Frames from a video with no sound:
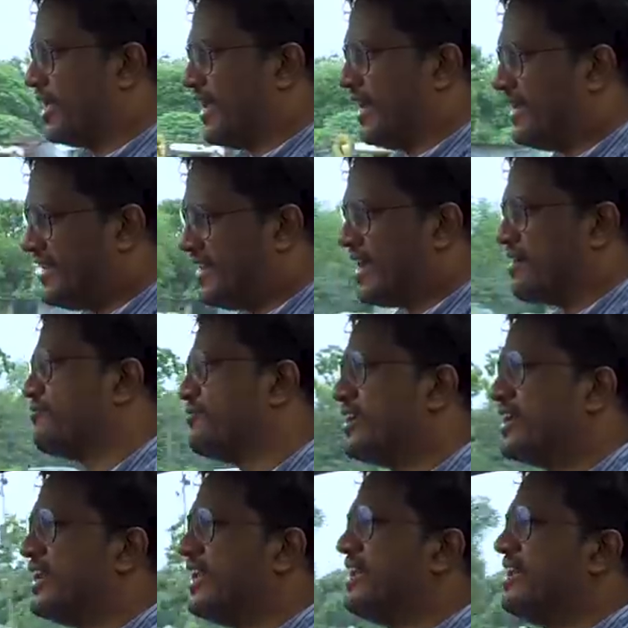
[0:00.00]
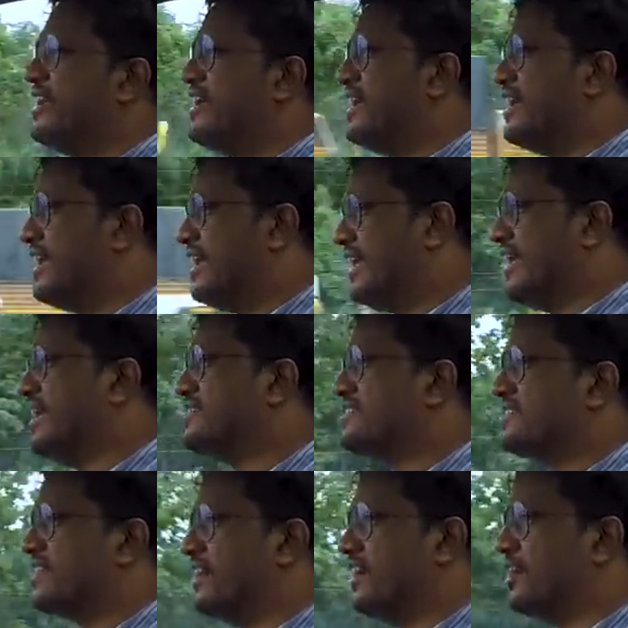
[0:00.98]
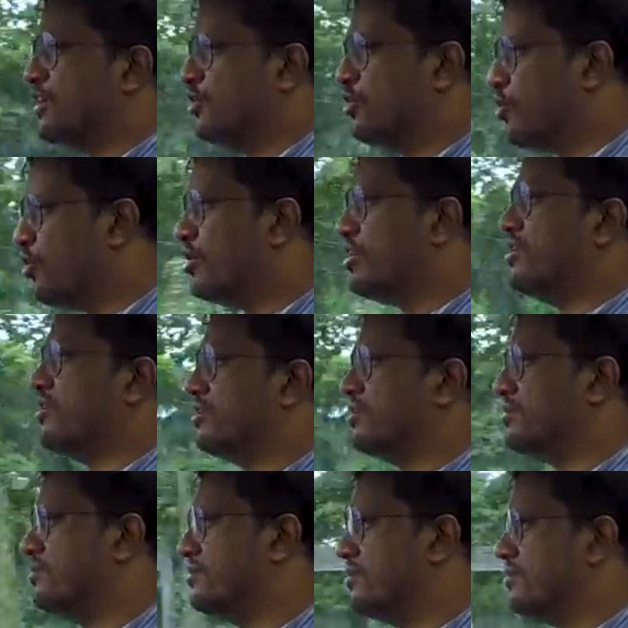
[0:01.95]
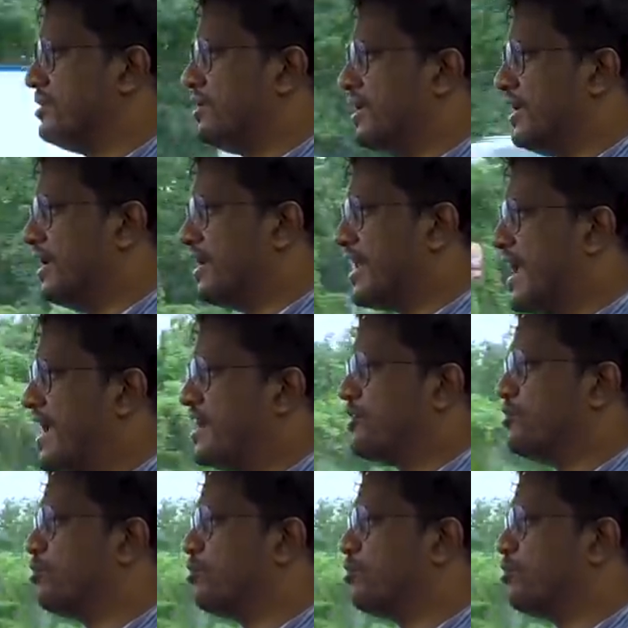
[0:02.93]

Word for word: It definitely is a good Grand